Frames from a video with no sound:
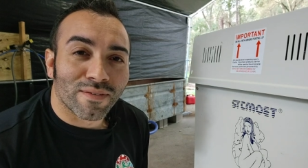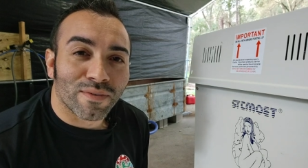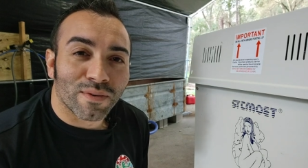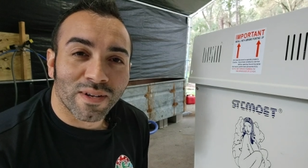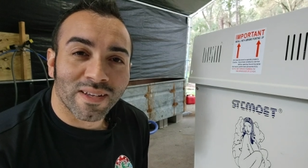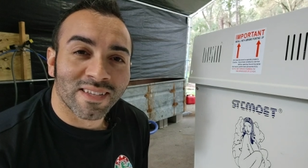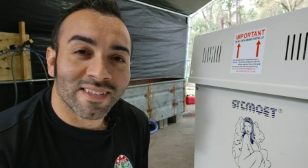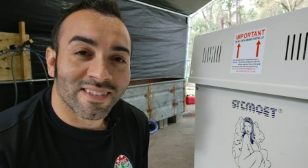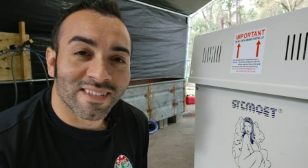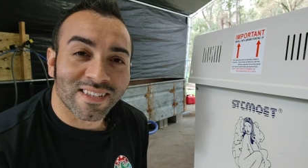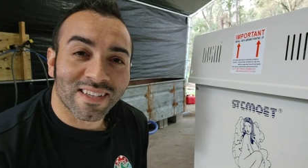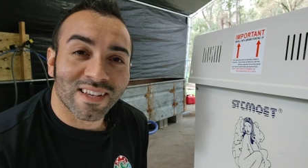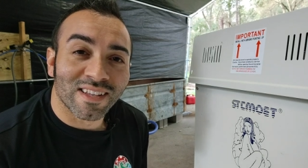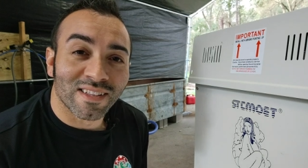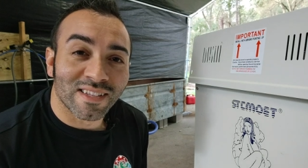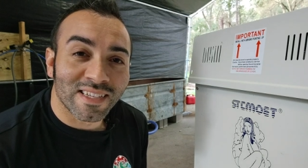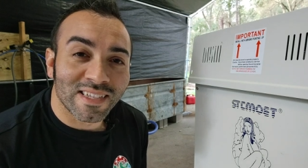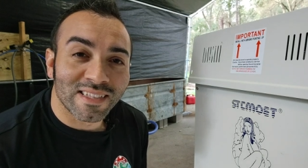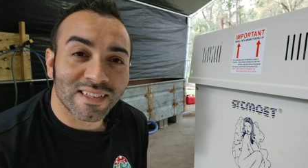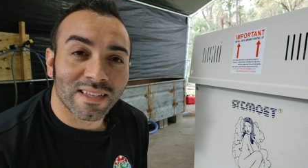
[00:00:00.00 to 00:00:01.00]
effort into
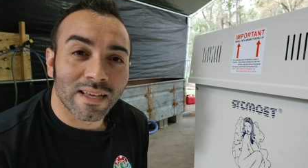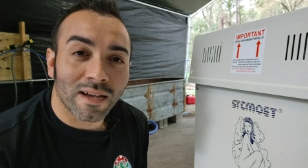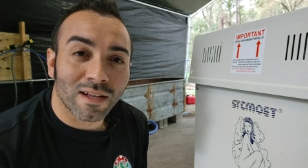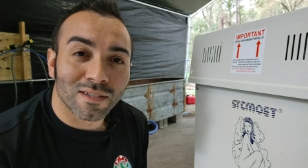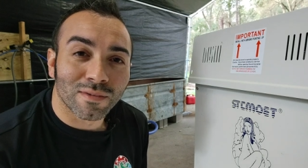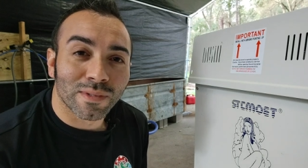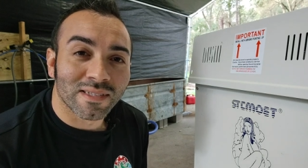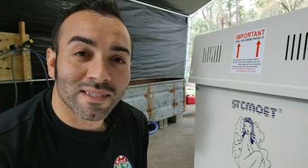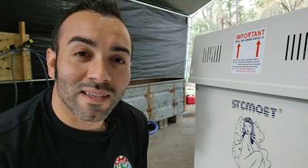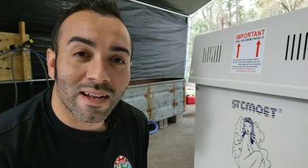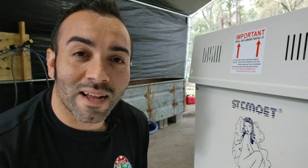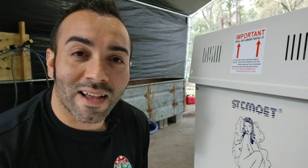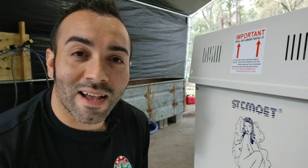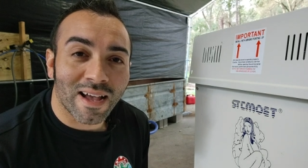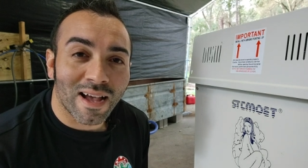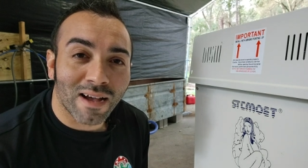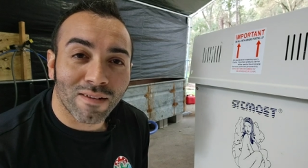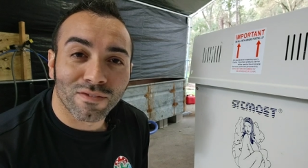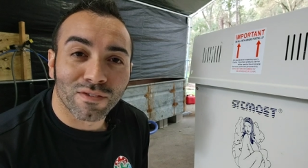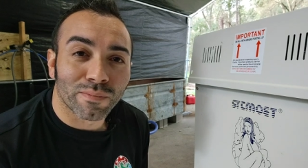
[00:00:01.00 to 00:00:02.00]
cleaning the elements that I
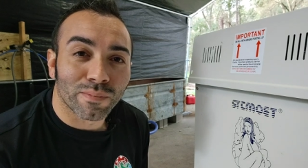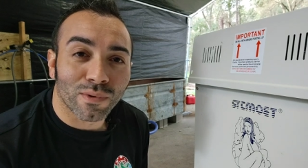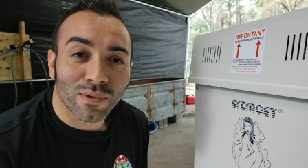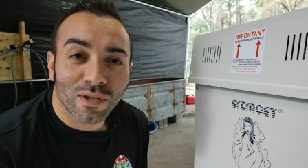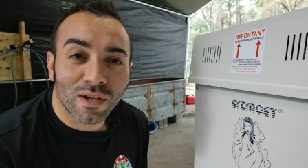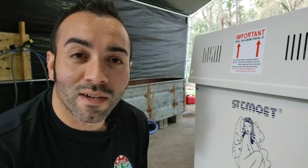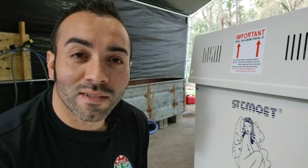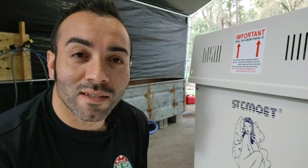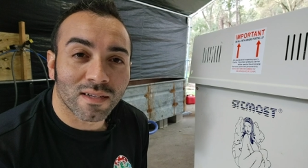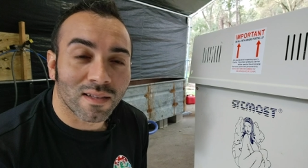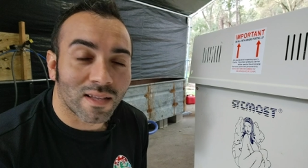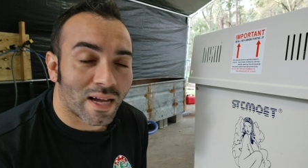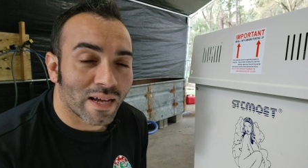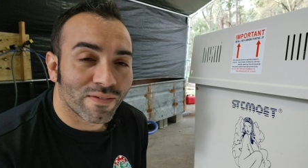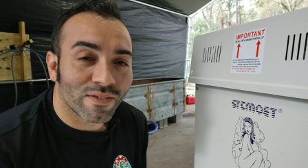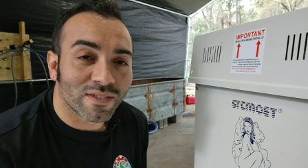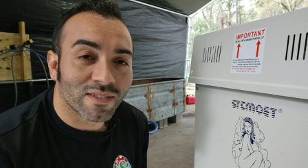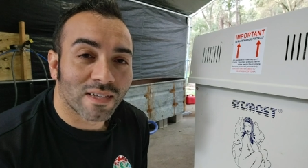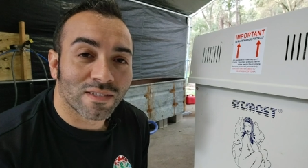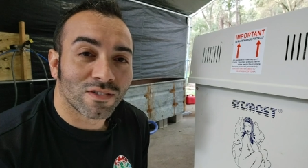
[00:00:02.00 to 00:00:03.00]
have to prolong the life
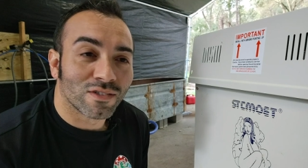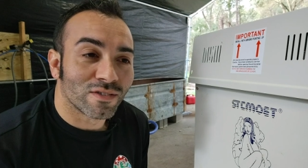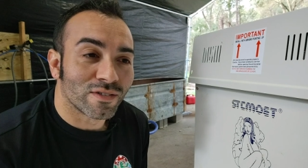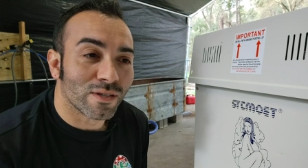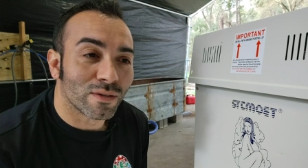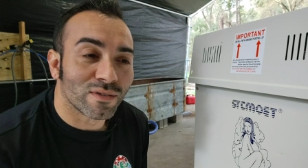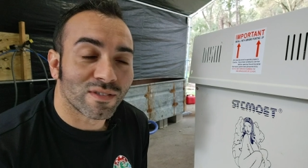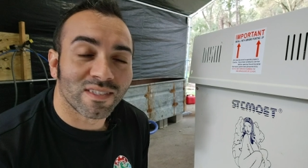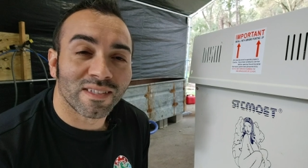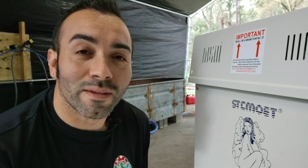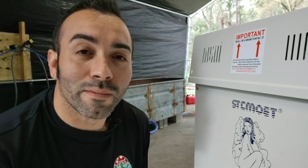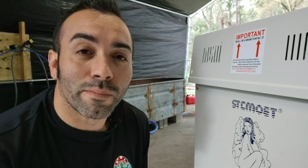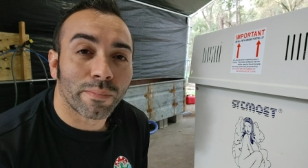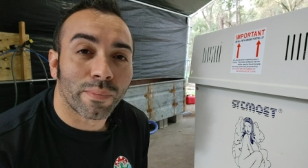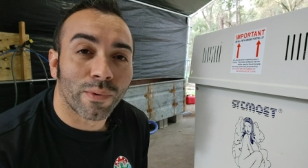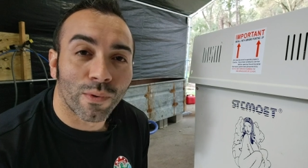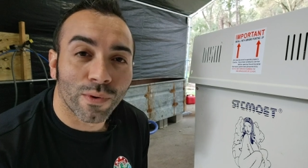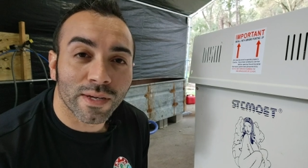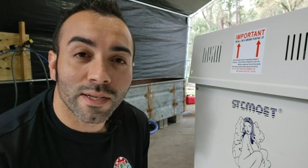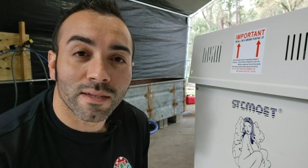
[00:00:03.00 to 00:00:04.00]
because I just don't see the
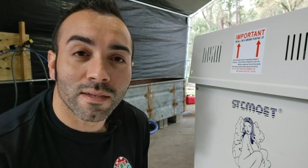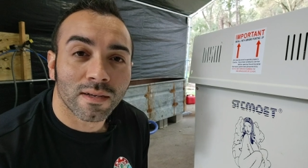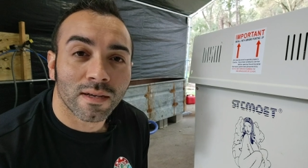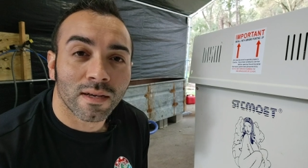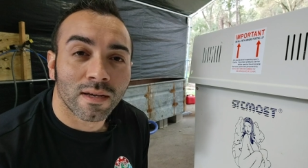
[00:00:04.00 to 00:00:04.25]
point.